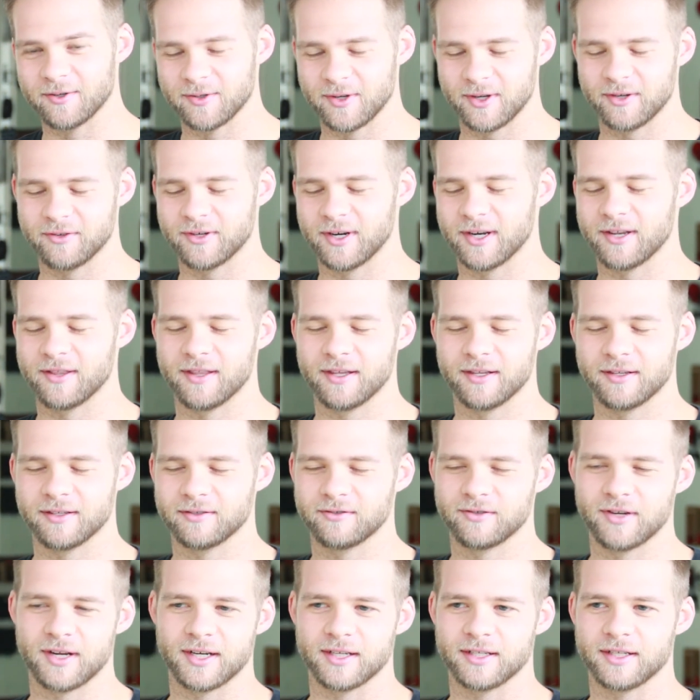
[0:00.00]
So I
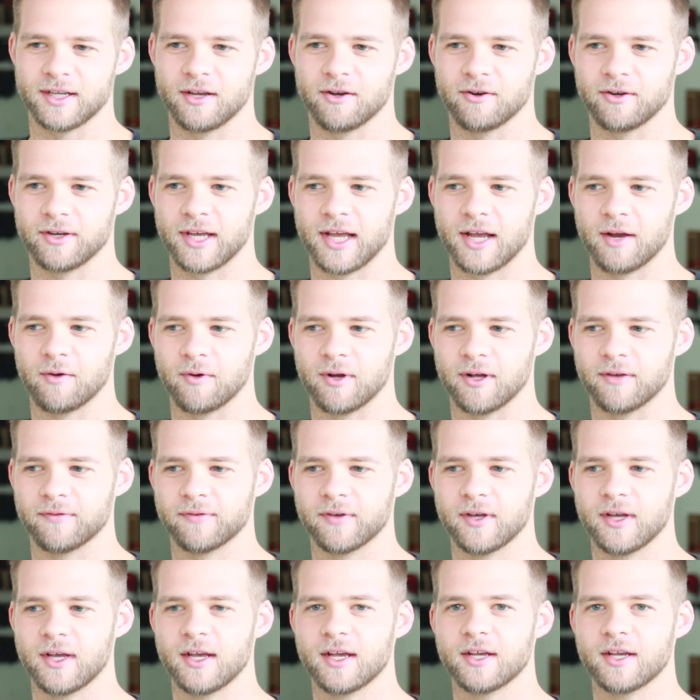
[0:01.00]
try to say, okay, well, if